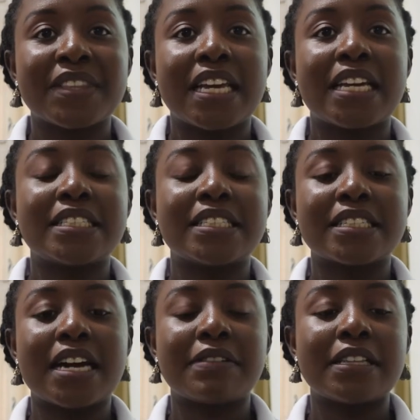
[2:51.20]
And
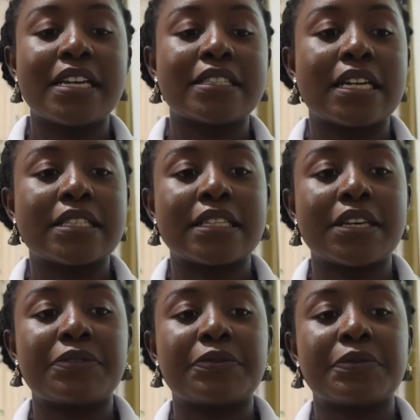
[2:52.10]
I realized that
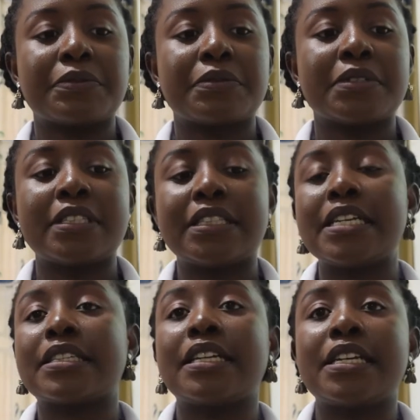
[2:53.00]
if
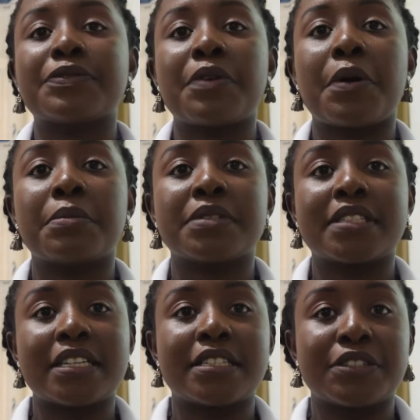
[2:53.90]
these ladies from
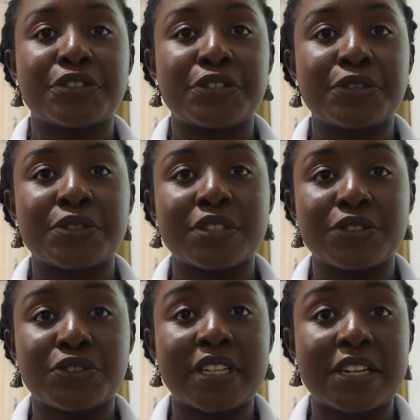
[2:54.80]
such
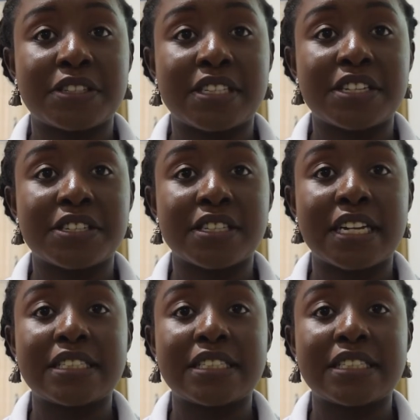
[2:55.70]
institutions join the association and